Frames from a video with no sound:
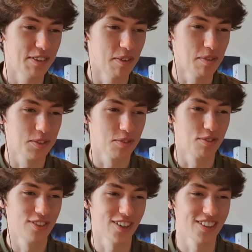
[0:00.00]
my mum's from
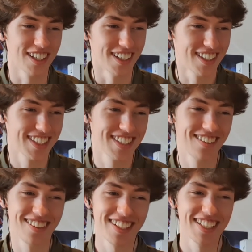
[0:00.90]
Falkirk. It's
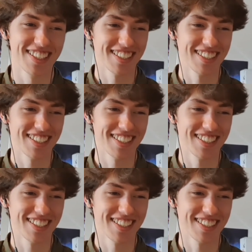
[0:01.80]
not like.